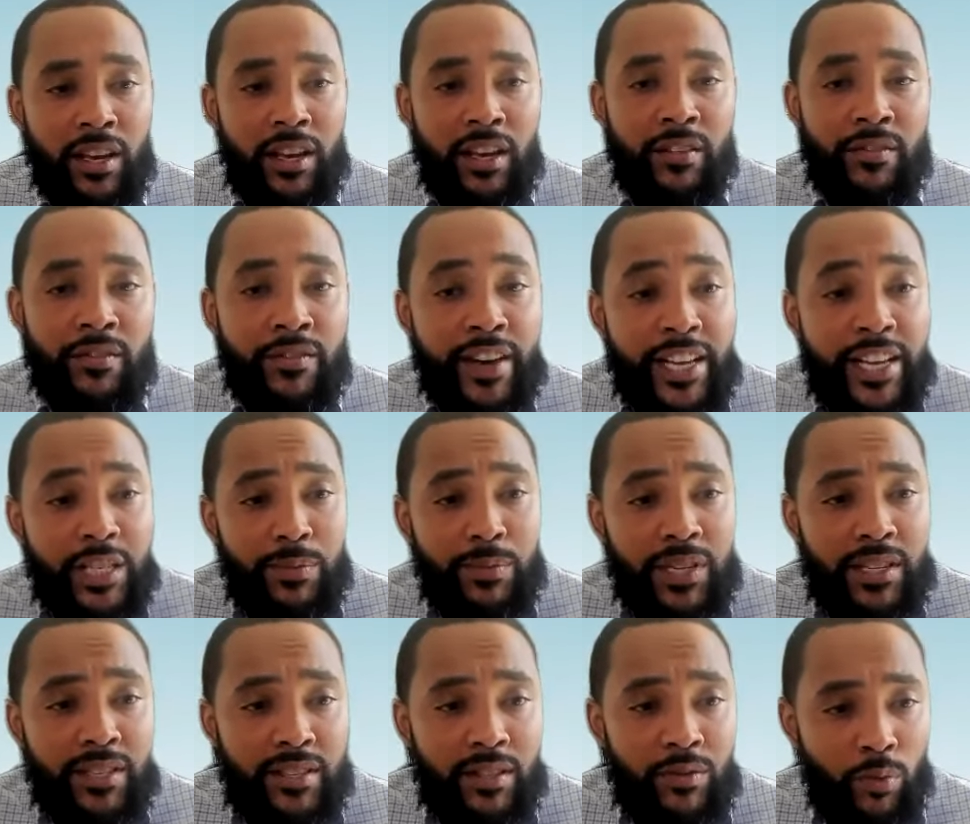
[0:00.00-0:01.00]

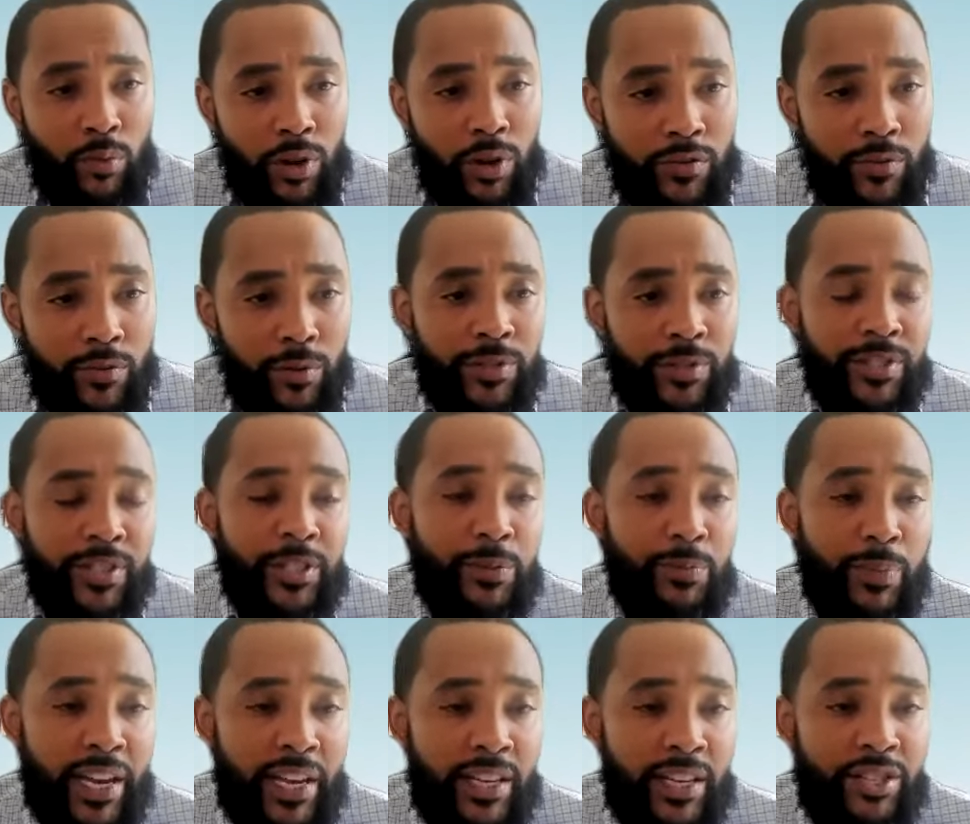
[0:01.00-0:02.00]
investments in workforce
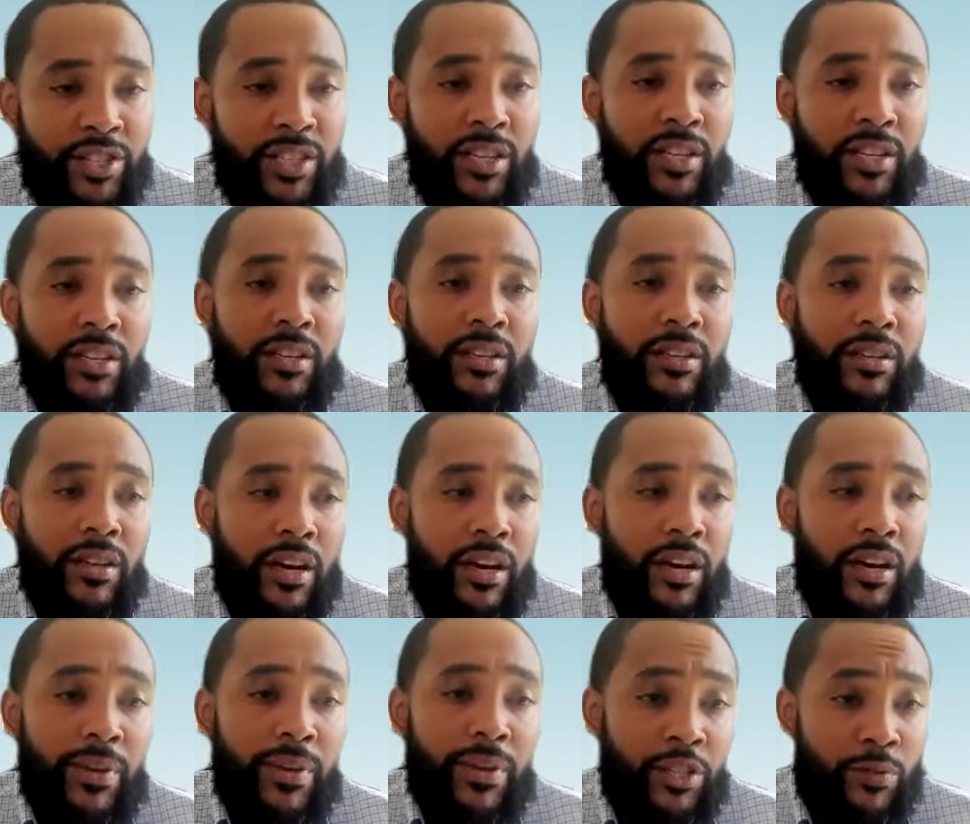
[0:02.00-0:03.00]
expansion
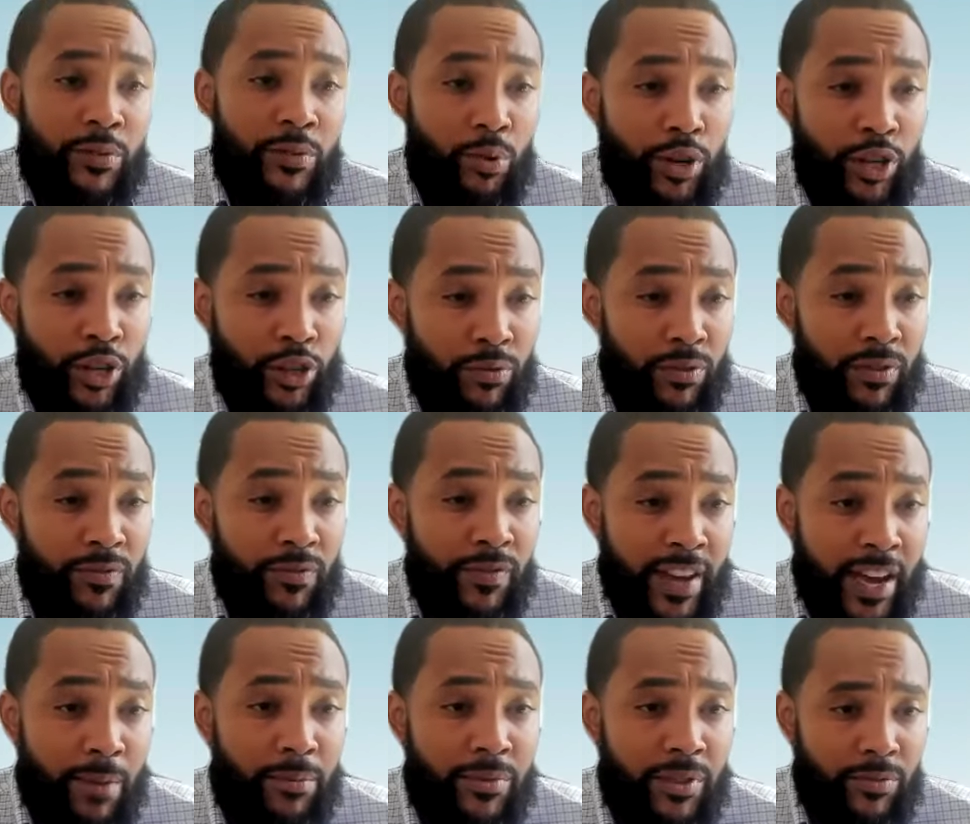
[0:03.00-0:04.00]
and supporting youth and
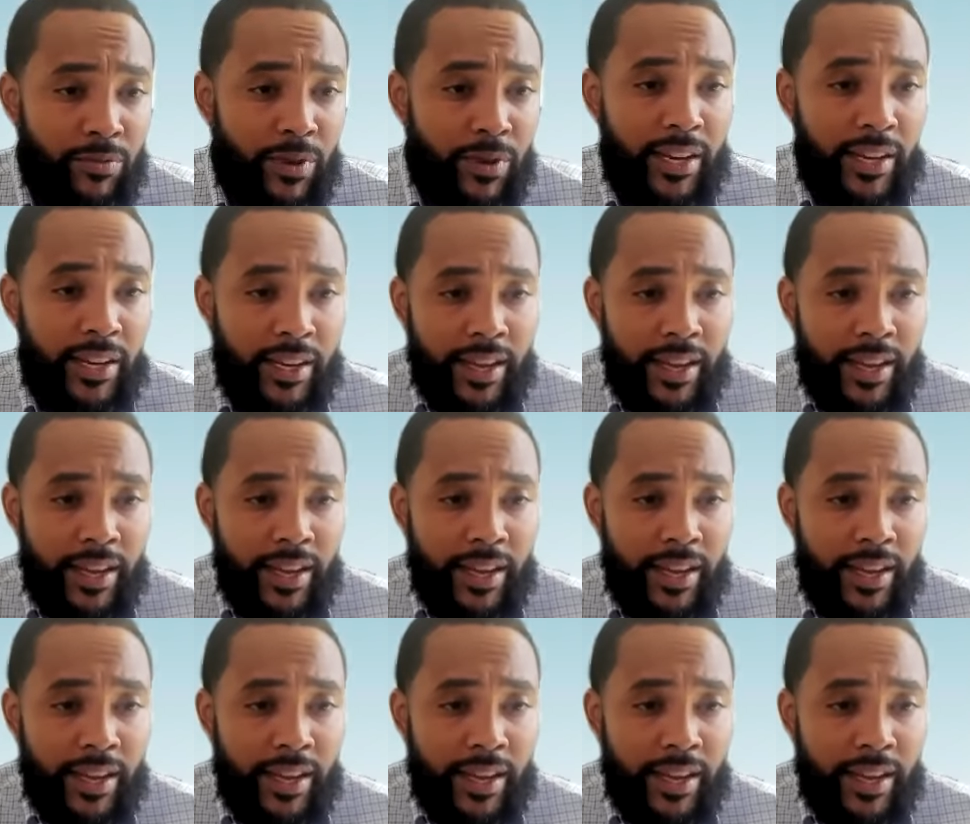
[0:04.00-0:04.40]
families, right?